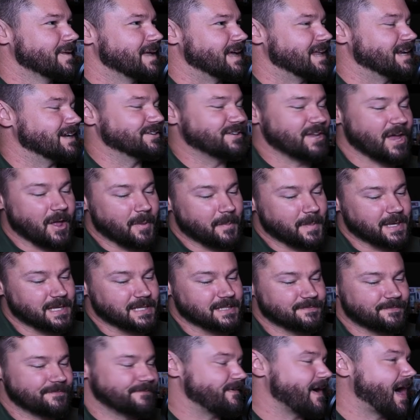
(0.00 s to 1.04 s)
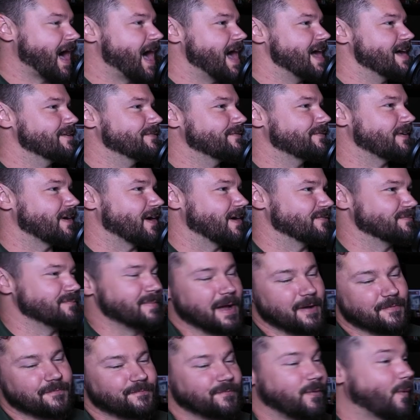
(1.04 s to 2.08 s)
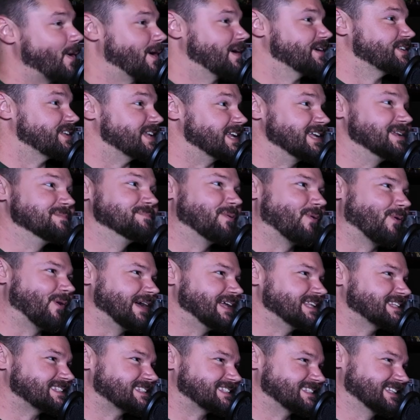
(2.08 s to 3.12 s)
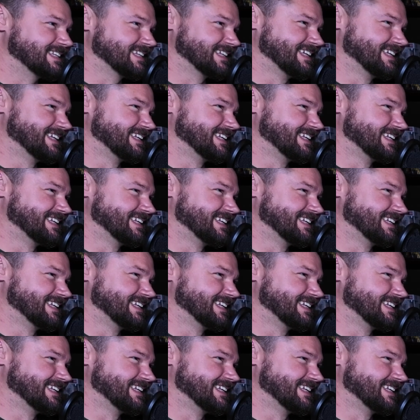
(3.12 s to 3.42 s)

And you're telling me he's 5 of my 14 points?